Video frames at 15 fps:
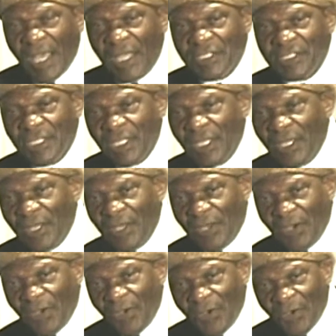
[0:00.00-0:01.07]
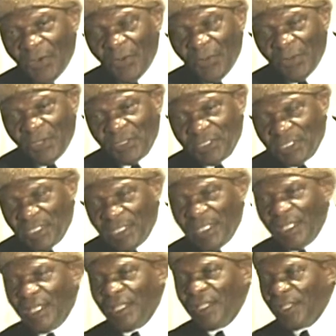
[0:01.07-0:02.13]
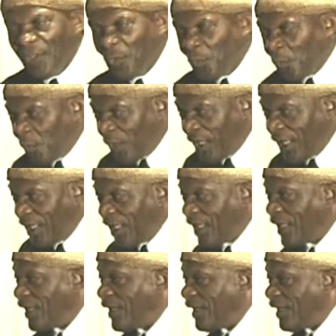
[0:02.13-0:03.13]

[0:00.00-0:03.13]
I say, owners, we